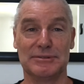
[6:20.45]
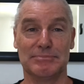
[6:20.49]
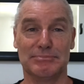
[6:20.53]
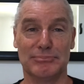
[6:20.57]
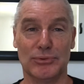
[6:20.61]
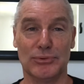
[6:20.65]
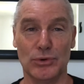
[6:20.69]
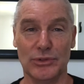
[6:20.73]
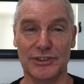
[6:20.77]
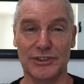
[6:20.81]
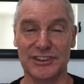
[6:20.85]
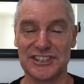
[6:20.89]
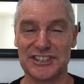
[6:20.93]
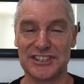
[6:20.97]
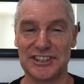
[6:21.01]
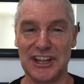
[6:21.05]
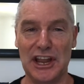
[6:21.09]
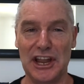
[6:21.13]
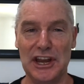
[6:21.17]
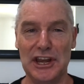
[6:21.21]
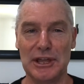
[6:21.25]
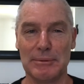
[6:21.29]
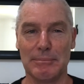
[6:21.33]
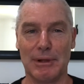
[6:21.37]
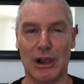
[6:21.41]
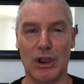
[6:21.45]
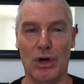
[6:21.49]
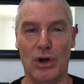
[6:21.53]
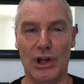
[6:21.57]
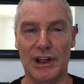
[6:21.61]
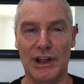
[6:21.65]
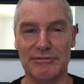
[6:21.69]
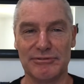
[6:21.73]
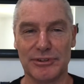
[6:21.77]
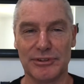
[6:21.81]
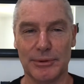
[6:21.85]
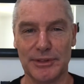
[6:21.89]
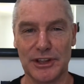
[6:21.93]
It brought the stadium
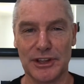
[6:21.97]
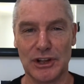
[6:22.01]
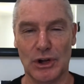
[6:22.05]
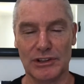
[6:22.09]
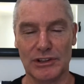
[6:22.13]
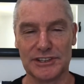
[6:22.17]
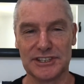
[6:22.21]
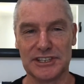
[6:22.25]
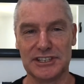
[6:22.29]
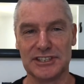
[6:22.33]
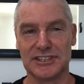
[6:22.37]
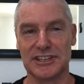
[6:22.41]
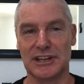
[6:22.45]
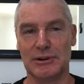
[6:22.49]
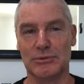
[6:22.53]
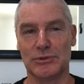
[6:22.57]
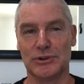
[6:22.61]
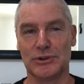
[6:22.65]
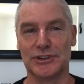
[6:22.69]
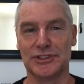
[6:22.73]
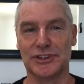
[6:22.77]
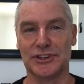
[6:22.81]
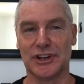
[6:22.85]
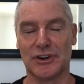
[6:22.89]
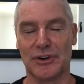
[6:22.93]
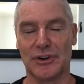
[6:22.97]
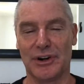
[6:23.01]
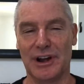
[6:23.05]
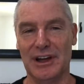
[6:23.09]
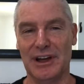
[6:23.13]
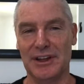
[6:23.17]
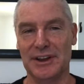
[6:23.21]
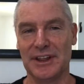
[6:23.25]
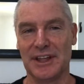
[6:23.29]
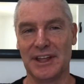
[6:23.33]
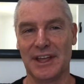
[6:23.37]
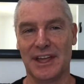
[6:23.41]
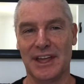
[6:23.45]
alight from the Aussies that were in the
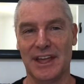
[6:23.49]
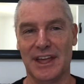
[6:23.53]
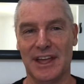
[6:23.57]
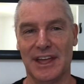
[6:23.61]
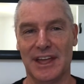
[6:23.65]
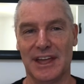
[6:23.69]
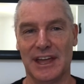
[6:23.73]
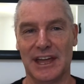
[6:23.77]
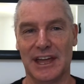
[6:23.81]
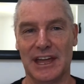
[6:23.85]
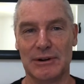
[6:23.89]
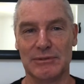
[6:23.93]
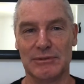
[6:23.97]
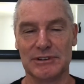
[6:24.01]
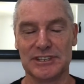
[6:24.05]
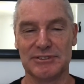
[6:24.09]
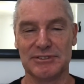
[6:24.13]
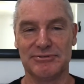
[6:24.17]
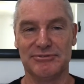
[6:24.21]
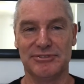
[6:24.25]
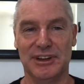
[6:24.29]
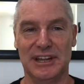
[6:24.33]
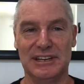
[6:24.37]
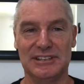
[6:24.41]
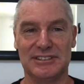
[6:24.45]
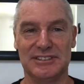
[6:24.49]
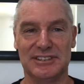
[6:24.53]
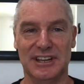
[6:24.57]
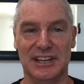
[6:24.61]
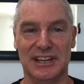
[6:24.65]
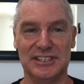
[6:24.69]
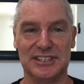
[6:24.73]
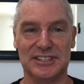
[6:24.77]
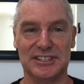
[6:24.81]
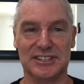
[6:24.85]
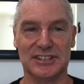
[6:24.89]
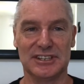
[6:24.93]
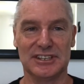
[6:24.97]
crowd. And it was a
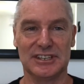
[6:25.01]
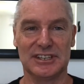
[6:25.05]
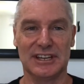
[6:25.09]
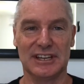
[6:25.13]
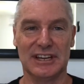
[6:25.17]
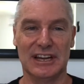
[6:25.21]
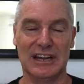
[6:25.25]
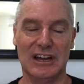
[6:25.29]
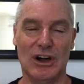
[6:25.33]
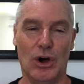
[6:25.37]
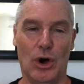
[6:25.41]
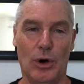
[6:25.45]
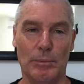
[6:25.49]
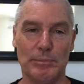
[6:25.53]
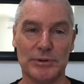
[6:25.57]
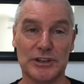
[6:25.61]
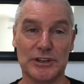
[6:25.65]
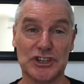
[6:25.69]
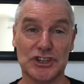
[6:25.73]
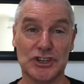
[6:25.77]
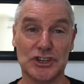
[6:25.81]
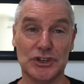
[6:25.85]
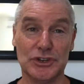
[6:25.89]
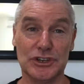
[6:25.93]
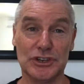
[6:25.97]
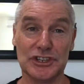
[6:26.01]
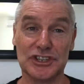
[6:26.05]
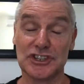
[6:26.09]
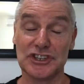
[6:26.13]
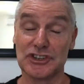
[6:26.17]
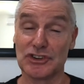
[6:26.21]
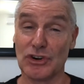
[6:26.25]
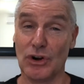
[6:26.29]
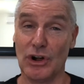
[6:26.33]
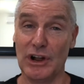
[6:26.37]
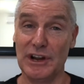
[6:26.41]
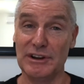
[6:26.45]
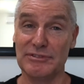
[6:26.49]
fantastic opportunist
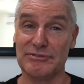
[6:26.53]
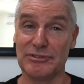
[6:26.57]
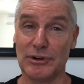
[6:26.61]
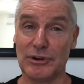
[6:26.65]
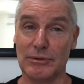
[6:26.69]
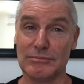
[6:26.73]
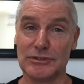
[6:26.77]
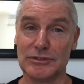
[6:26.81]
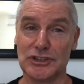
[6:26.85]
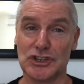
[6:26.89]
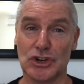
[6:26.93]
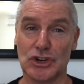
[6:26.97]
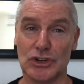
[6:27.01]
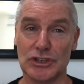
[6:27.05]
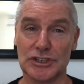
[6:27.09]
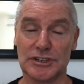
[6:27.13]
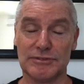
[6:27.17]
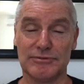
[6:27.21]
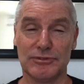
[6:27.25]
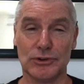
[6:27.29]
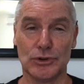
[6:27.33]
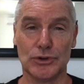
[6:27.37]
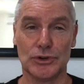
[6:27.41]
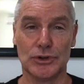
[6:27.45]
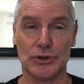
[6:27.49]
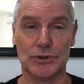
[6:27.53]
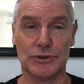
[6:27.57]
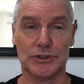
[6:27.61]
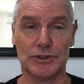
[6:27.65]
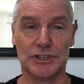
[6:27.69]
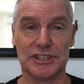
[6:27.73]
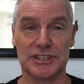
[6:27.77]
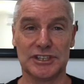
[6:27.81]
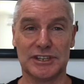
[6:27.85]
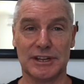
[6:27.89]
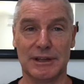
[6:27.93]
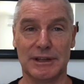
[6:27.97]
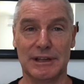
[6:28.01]
try from Josh Fluke, who
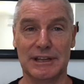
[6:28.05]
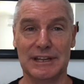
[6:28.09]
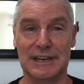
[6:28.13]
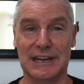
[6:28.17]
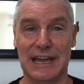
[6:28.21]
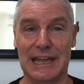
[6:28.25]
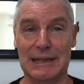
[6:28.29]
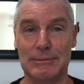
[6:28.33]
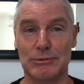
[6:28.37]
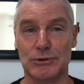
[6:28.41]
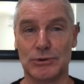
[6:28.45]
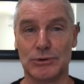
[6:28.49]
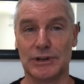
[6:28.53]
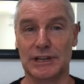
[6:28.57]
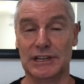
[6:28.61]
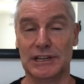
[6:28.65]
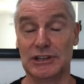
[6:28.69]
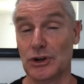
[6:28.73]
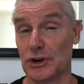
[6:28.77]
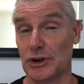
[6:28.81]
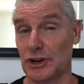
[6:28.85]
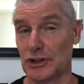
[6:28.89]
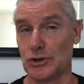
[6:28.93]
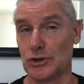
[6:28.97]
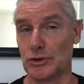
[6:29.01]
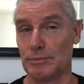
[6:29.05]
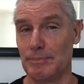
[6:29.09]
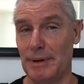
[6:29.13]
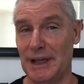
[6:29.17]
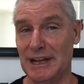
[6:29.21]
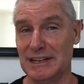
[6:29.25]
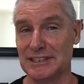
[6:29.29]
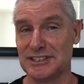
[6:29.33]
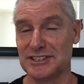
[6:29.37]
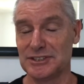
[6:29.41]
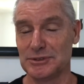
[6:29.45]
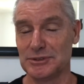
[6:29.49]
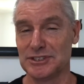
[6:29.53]
just enabled, he got a good
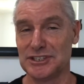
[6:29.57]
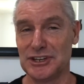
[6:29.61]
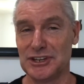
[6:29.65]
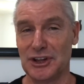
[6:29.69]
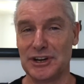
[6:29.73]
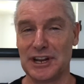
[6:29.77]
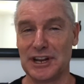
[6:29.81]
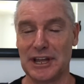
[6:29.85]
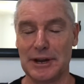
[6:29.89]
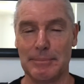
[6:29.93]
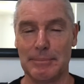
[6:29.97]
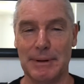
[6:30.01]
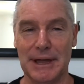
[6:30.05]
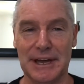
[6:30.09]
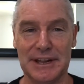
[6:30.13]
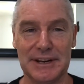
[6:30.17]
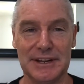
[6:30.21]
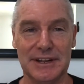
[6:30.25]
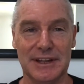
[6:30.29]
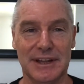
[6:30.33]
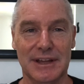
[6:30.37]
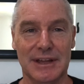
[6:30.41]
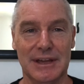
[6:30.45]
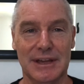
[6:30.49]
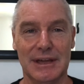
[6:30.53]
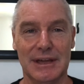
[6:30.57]
bounce, there was no doubt about it.